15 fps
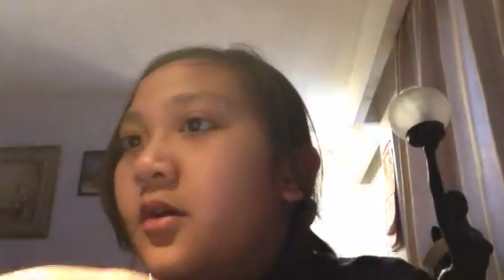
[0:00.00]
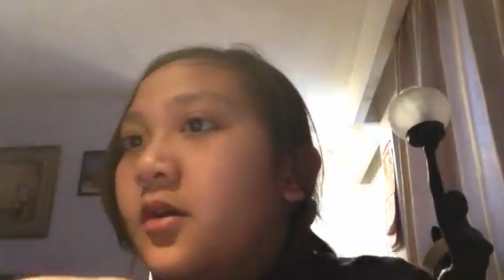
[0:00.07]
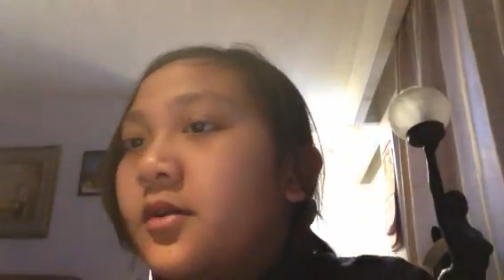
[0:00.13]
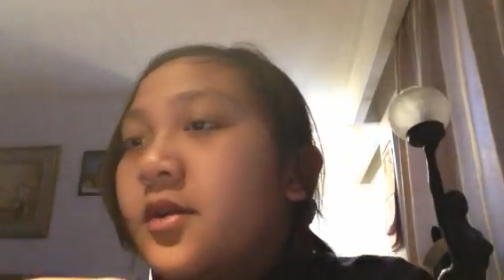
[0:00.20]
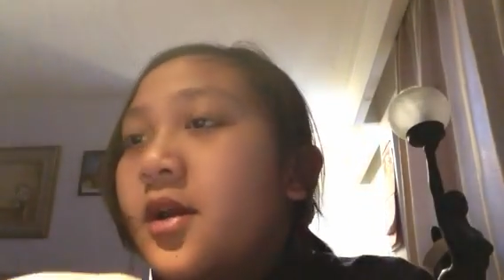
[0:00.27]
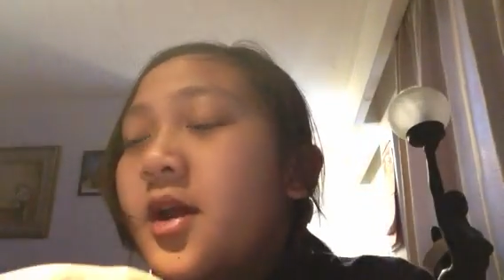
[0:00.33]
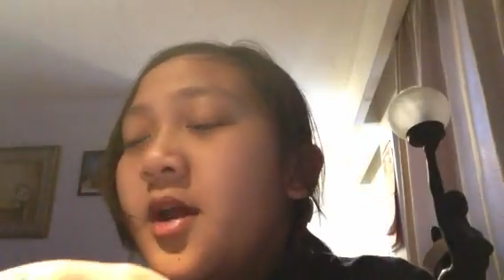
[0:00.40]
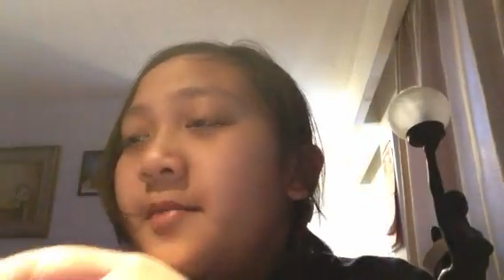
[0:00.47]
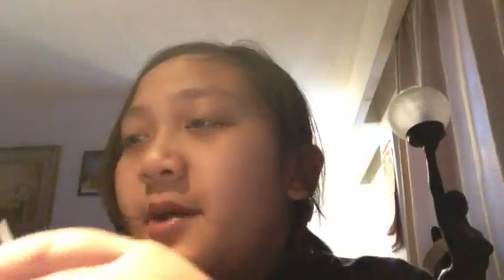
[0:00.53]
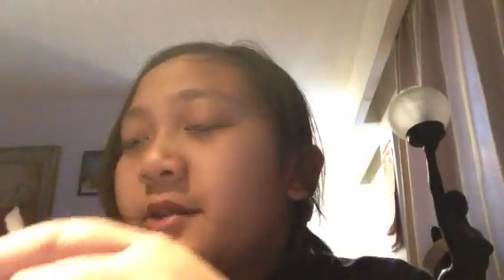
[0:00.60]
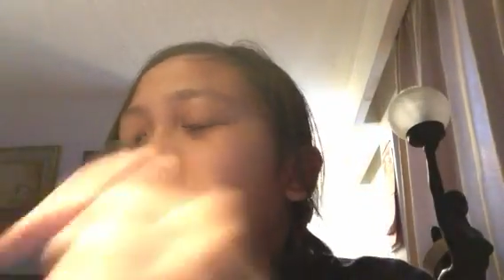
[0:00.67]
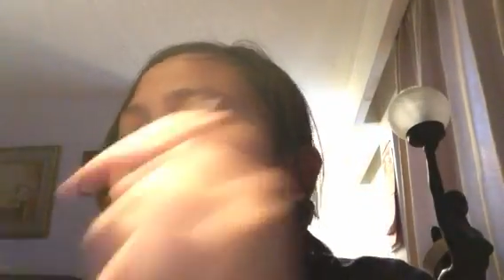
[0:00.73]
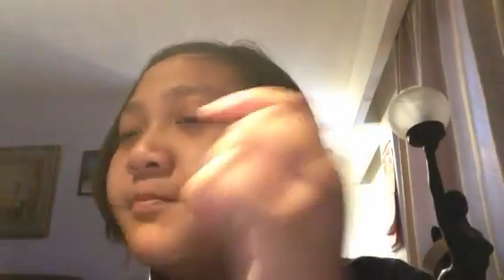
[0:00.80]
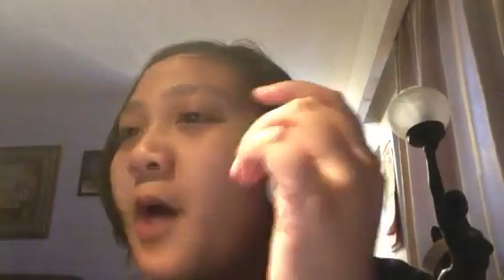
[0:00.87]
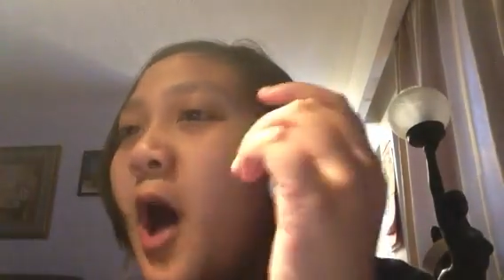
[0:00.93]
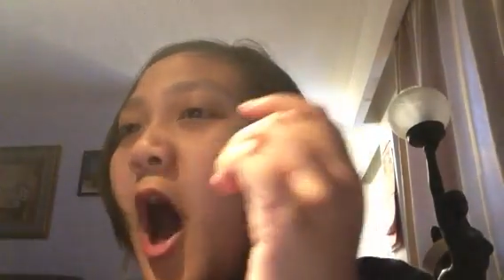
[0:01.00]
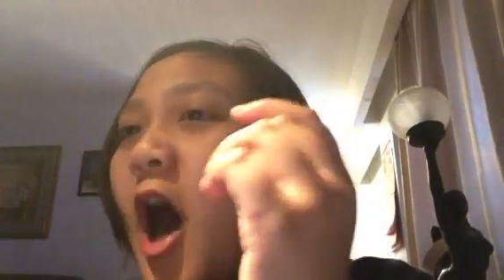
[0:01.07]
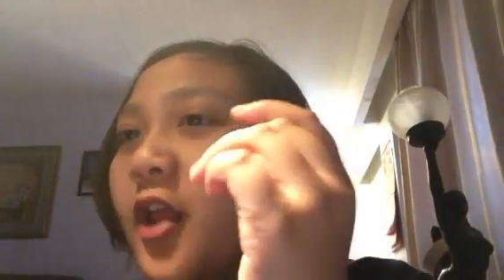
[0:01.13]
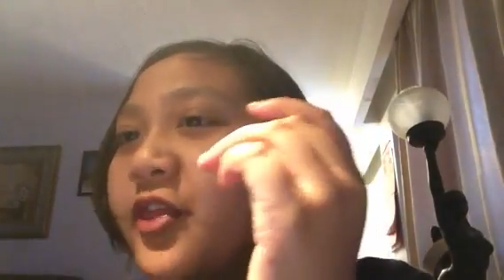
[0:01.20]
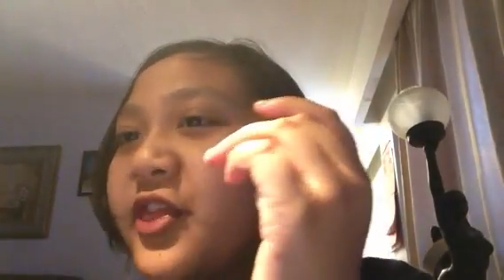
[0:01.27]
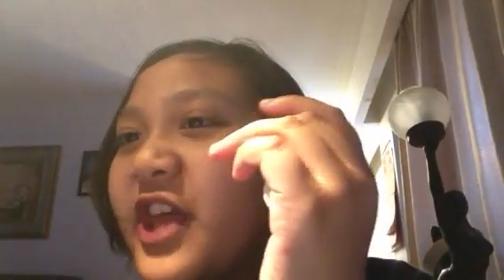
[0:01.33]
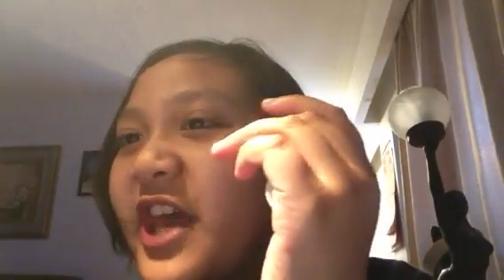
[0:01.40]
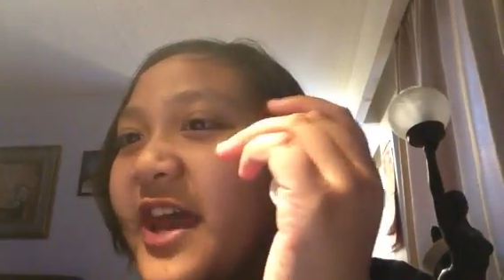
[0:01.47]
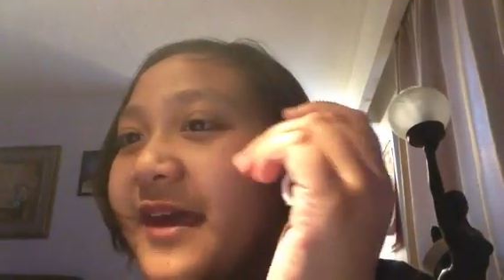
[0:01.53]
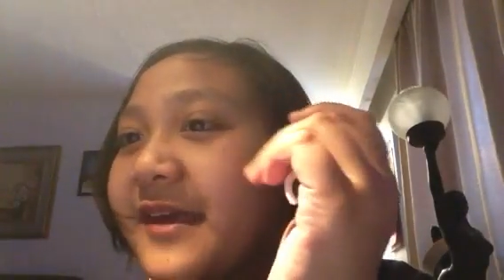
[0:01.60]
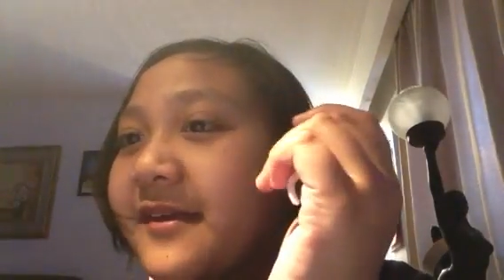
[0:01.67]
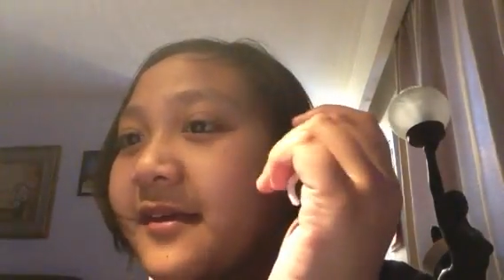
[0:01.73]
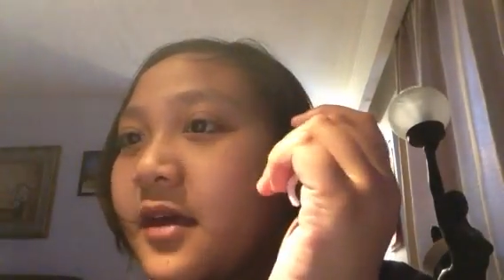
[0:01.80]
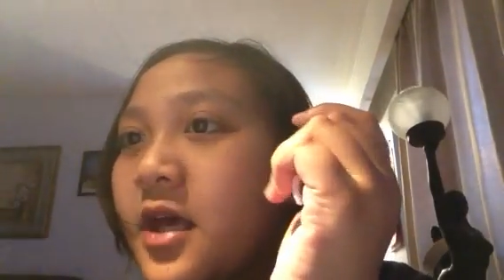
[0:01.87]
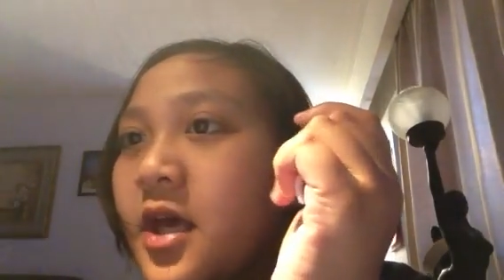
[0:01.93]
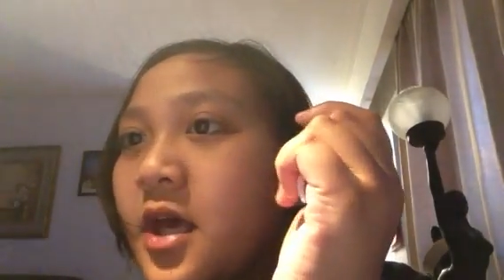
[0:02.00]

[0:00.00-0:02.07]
Sorry about the ball thing.